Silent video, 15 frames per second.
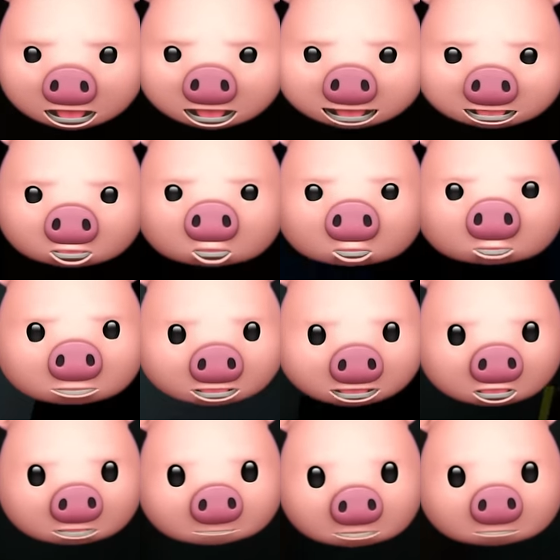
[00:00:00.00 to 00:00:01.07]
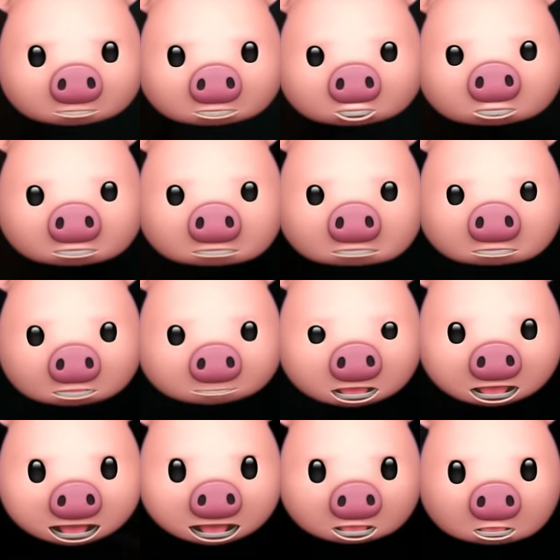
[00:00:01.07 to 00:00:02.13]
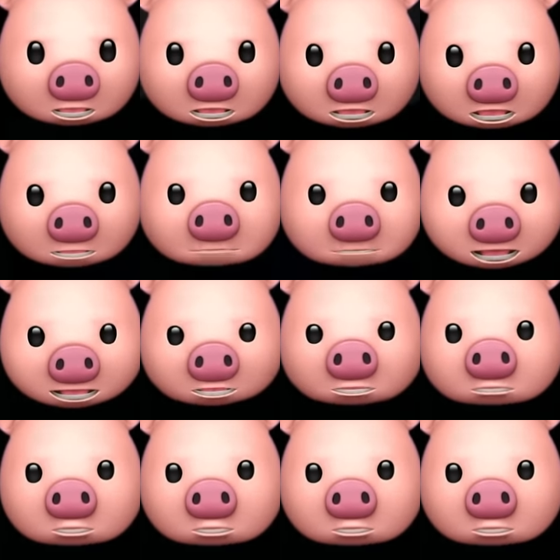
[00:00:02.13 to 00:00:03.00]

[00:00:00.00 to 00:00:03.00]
got an extra door here. I'm not really sure that and the back